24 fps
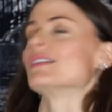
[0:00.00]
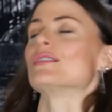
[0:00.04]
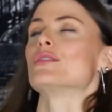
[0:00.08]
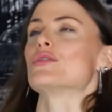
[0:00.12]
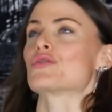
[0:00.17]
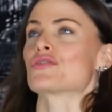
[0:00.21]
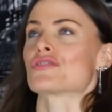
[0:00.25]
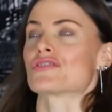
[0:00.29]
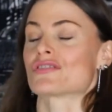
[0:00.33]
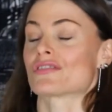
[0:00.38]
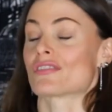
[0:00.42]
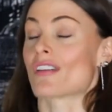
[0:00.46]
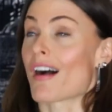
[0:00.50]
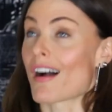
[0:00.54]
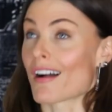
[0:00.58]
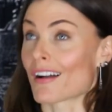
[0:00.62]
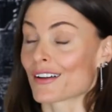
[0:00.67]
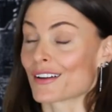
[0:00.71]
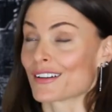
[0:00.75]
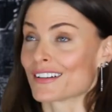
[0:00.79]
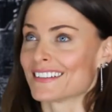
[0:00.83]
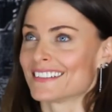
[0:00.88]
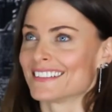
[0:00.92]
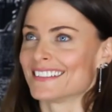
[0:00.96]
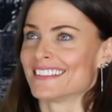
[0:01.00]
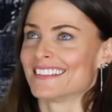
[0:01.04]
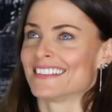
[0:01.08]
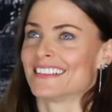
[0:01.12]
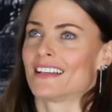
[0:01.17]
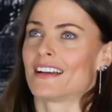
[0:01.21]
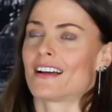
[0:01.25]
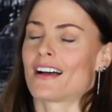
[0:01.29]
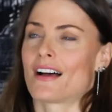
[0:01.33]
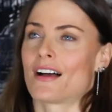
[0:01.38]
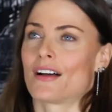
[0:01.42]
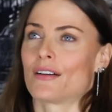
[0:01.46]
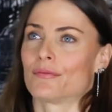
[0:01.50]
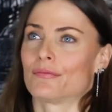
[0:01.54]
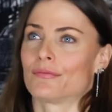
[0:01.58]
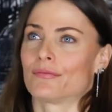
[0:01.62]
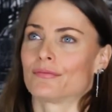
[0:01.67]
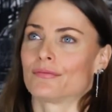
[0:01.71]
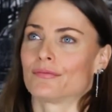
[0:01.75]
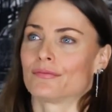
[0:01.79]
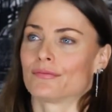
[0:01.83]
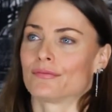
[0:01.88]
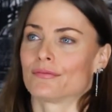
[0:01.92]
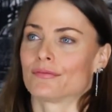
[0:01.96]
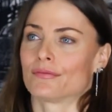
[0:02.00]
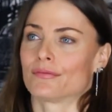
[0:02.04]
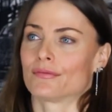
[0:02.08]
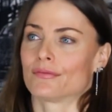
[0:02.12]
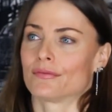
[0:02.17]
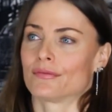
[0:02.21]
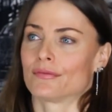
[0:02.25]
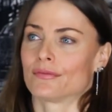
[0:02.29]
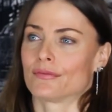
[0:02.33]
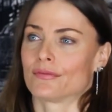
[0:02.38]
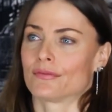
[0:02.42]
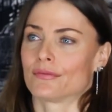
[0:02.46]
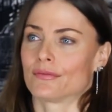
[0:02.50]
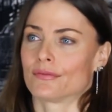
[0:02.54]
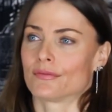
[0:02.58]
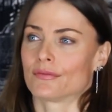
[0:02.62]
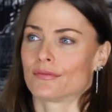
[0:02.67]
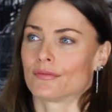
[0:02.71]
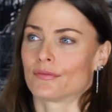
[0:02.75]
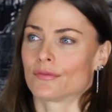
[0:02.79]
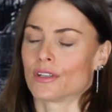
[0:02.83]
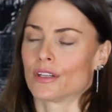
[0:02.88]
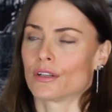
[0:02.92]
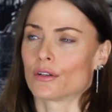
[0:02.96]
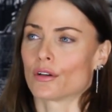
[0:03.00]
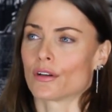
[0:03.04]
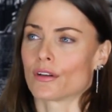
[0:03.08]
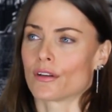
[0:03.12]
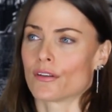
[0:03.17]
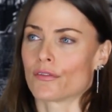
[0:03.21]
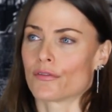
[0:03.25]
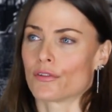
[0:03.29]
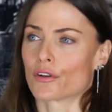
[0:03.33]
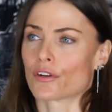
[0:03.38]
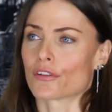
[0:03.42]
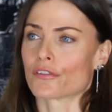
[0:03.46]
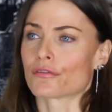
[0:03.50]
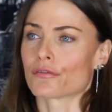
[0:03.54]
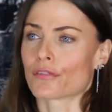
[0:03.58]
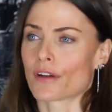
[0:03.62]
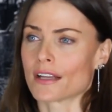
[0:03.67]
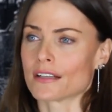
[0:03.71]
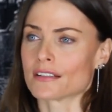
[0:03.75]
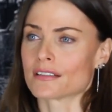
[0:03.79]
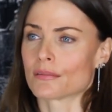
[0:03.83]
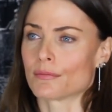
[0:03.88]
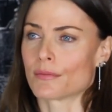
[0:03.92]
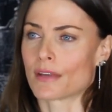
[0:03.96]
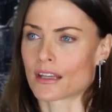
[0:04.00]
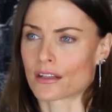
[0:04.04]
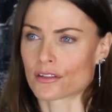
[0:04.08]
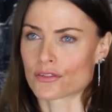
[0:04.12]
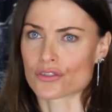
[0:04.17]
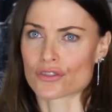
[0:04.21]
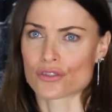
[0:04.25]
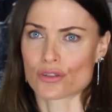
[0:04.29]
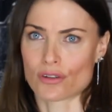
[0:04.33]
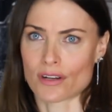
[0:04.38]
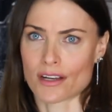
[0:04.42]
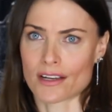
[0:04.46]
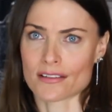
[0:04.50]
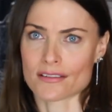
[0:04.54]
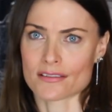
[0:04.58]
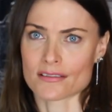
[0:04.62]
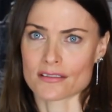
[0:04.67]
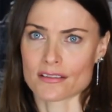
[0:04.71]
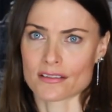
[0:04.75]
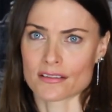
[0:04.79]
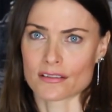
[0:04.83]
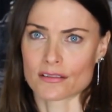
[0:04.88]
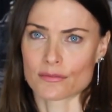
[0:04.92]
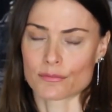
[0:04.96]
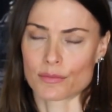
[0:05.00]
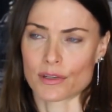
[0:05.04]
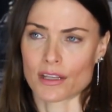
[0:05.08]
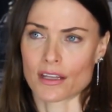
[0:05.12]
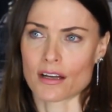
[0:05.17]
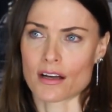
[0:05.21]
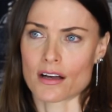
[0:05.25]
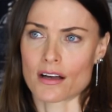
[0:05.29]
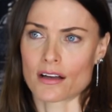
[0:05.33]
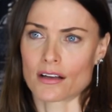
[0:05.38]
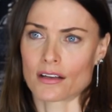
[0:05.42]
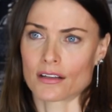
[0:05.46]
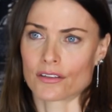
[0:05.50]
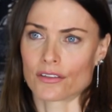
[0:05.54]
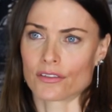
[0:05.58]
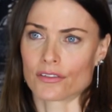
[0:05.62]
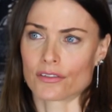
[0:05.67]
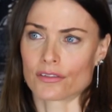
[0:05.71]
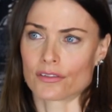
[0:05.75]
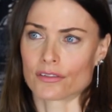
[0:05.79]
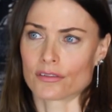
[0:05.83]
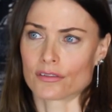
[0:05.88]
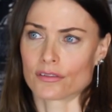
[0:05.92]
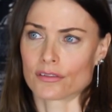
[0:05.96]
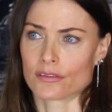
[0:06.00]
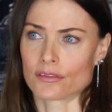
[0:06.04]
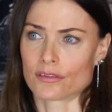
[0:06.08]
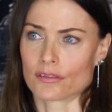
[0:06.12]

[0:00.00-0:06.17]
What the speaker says: suck, you know, if you're afraid to make a choice because